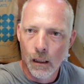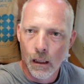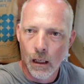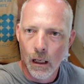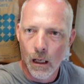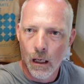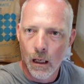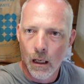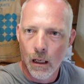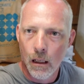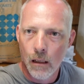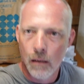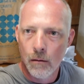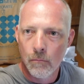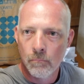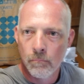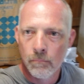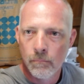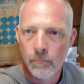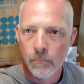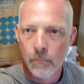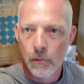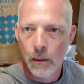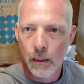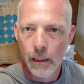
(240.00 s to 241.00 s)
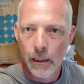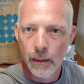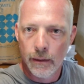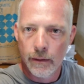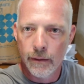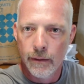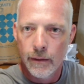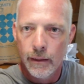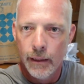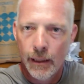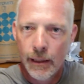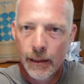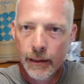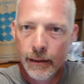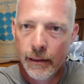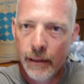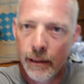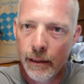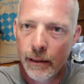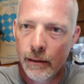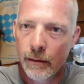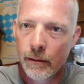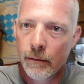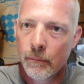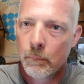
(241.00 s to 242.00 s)
And that
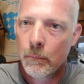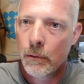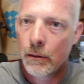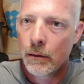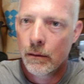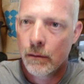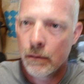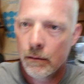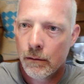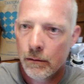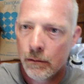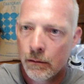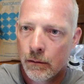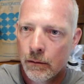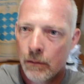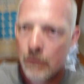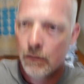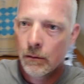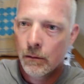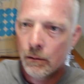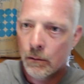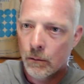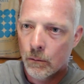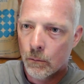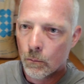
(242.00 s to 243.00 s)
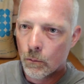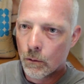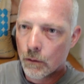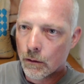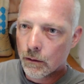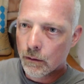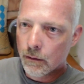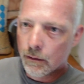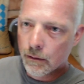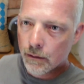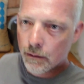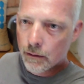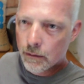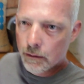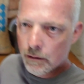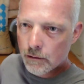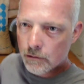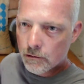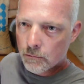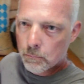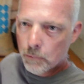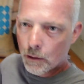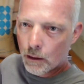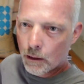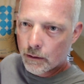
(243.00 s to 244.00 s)
came with
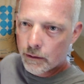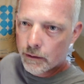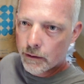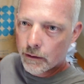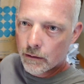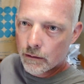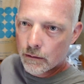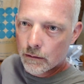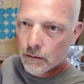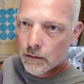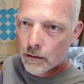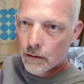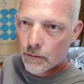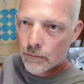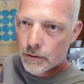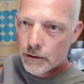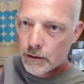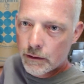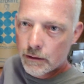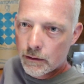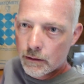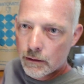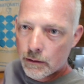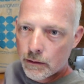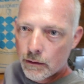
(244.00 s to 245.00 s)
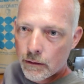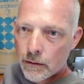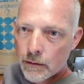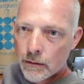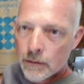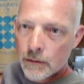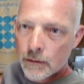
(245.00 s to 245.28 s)
this bucket of DE.